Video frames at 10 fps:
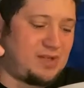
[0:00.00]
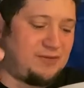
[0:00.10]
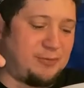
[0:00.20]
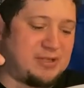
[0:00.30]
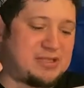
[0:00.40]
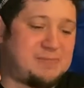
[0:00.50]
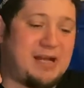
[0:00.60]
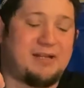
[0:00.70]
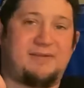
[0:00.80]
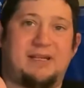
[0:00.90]
And from the
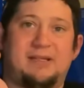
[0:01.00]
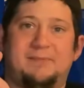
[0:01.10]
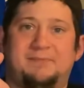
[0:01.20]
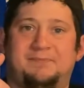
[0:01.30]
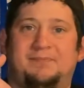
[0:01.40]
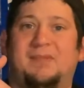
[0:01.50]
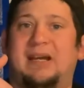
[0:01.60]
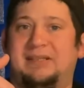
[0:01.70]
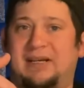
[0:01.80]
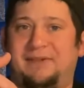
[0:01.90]
smell of it,
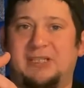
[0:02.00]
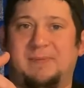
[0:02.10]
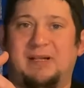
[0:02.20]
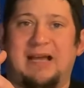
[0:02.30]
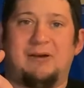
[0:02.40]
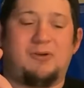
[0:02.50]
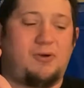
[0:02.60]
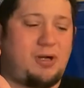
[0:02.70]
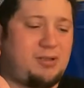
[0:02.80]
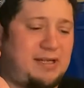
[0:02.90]
I definitely smell
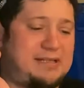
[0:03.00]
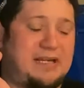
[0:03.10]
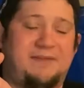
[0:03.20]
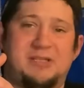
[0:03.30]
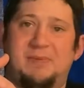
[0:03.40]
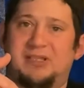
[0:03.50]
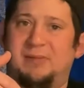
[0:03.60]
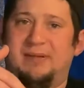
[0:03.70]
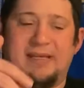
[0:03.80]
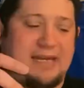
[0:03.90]
alcohol, and I definitely smell
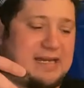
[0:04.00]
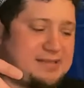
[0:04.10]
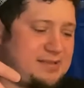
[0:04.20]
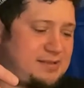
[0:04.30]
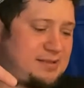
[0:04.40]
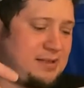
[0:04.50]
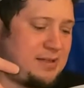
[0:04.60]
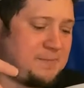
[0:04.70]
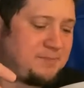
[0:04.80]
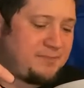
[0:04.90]
some of the gases.
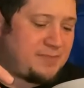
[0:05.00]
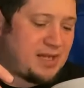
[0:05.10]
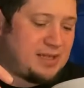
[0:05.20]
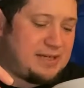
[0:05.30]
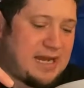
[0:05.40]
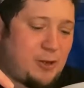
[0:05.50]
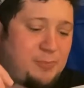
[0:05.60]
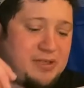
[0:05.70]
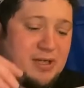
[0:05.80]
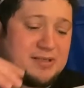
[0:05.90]
Now,
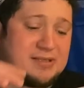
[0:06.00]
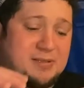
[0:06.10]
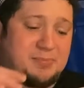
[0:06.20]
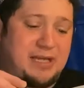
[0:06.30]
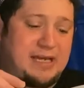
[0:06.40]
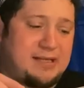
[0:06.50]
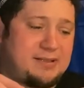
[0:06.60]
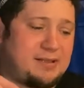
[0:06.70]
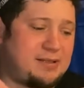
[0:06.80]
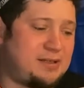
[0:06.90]
because it's a
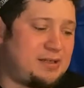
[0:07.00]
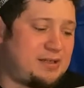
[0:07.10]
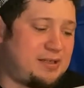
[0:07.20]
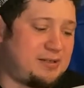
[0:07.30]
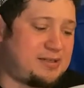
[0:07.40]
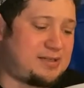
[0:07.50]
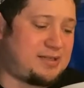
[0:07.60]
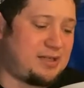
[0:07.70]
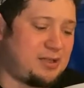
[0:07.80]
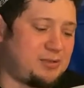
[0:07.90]
blend, there's
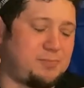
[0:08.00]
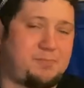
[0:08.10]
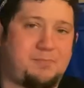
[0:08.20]
still